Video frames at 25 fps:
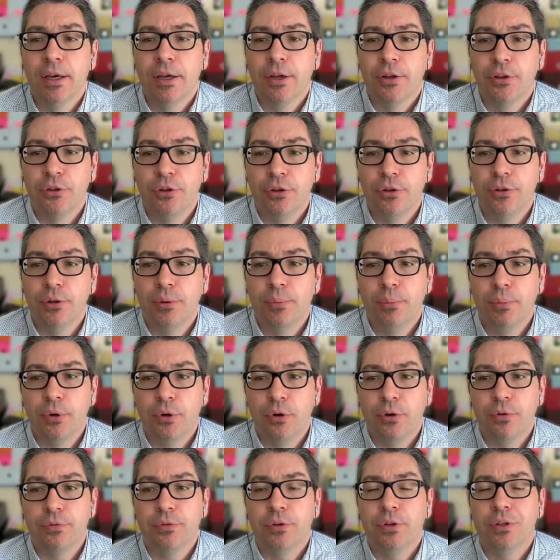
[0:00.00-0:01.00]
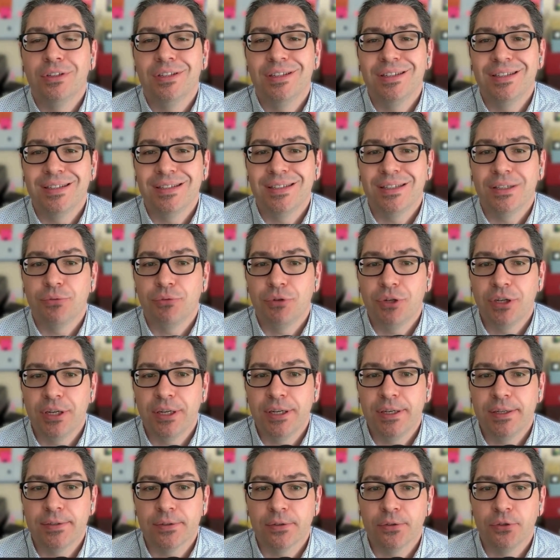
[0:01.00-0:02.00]
the number of unnecessary
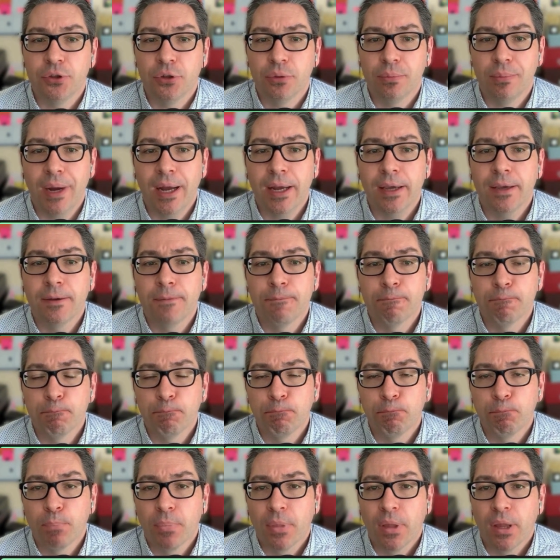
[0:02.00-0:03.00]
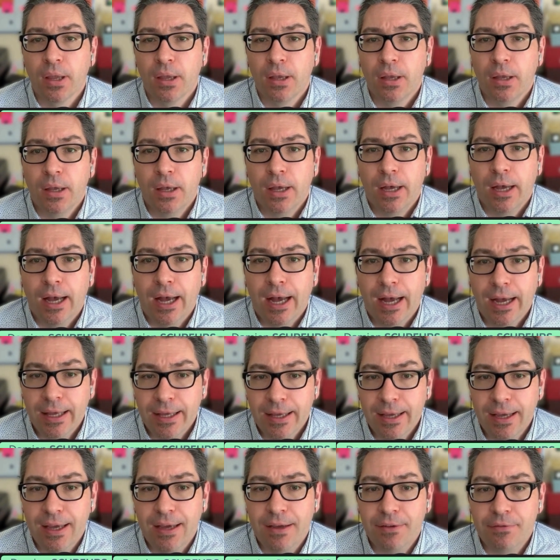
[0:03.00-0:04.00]
clicks on your Mac. I
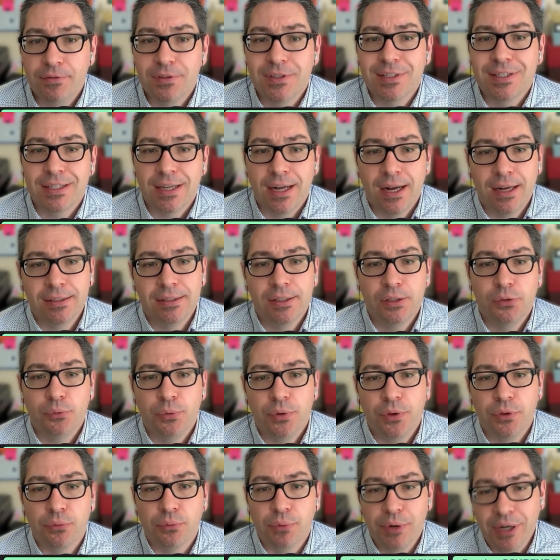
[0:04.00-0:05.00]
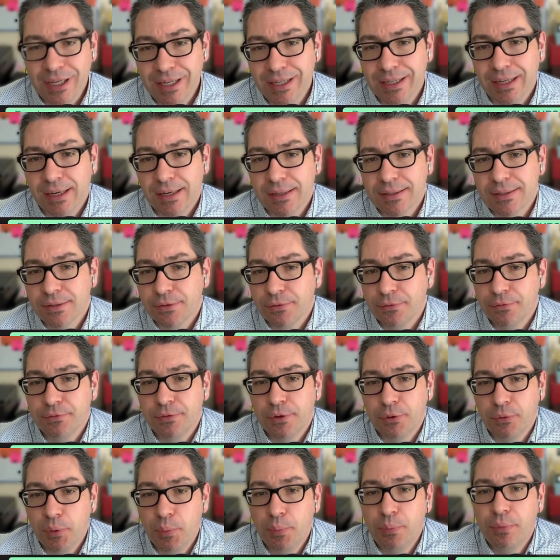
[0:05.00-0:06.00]
have started with Raycast, a
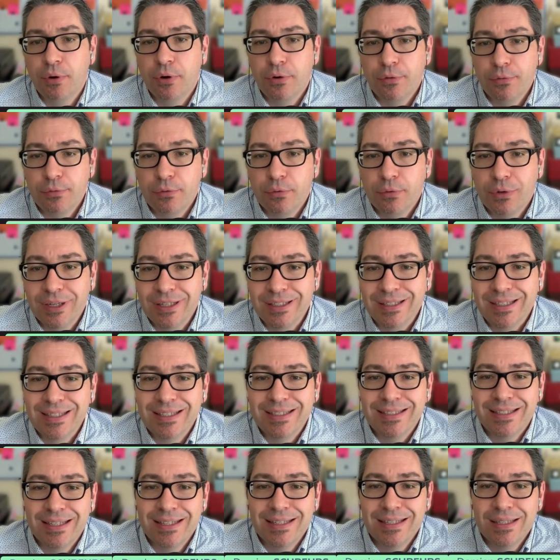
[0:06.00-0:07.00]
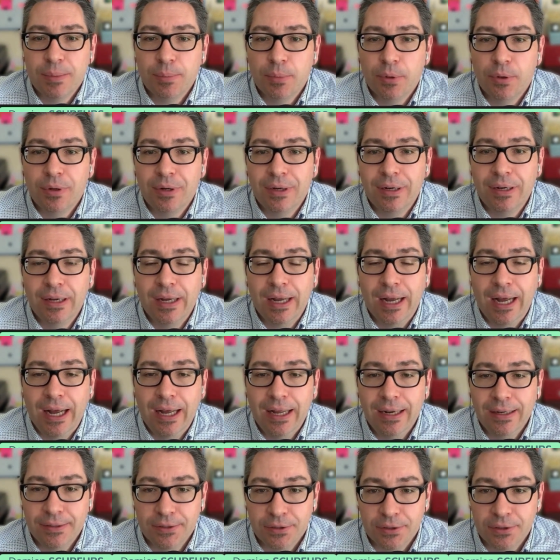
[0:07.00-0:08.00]
very powerful and extensible
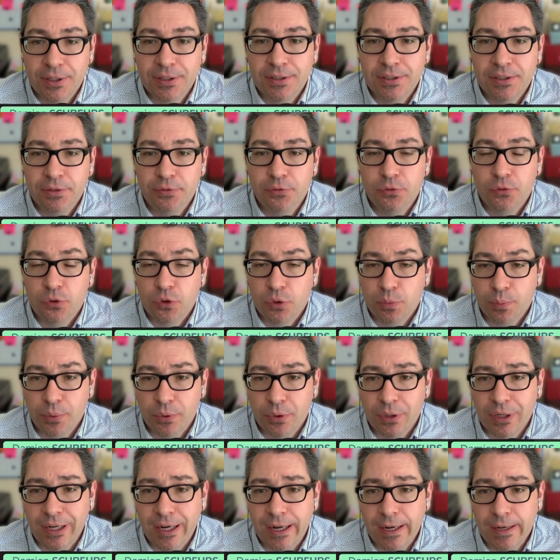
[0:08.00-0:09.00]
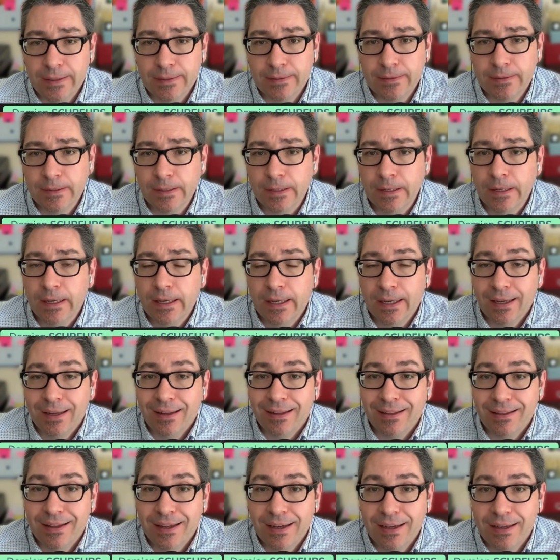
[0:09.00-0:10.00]
alternative to Spotlight.
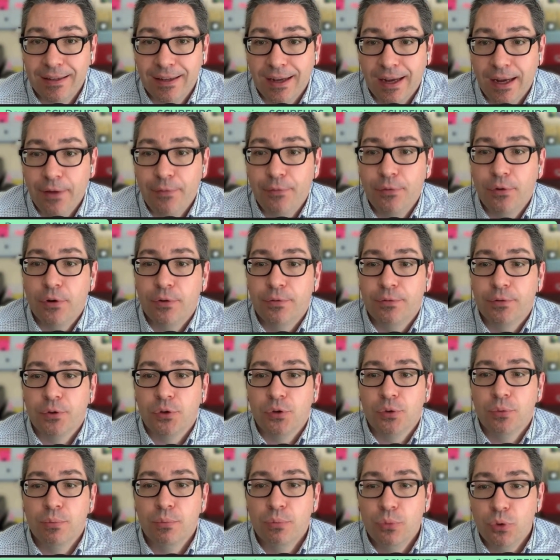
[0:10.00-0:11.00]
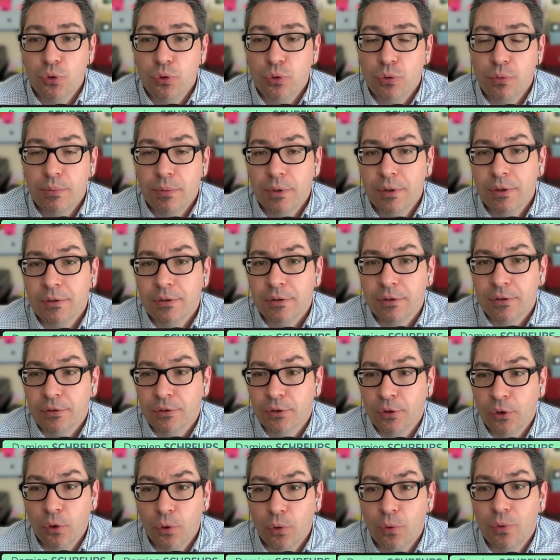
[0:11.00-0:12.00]
Then I've covered Moom,
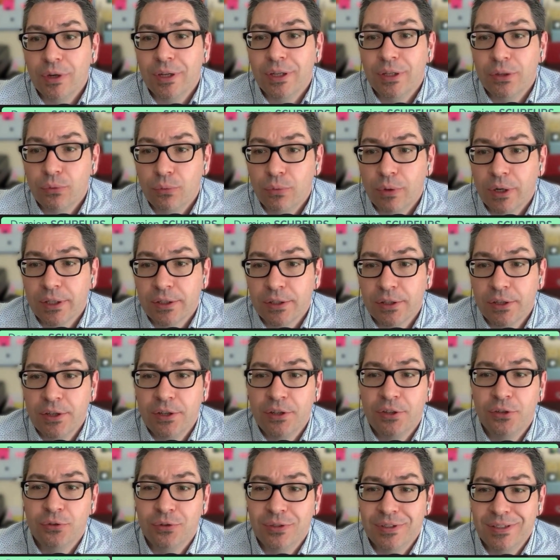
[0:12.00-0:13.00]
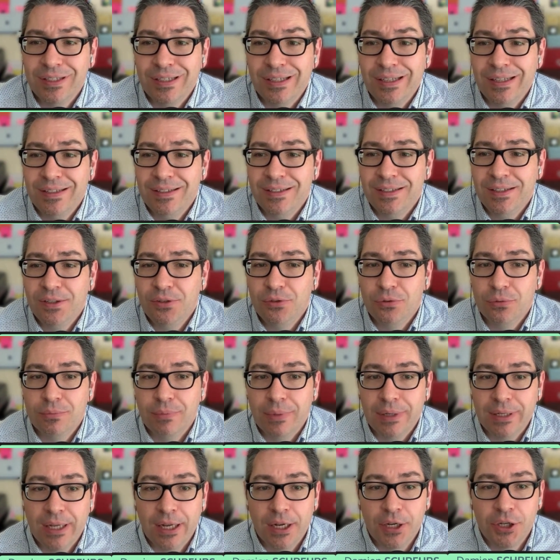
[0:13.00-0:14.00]
an all-in-one utility to
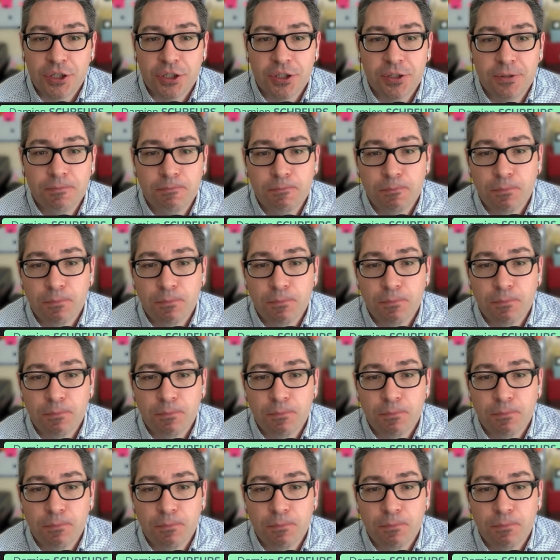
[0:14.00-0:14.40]
manage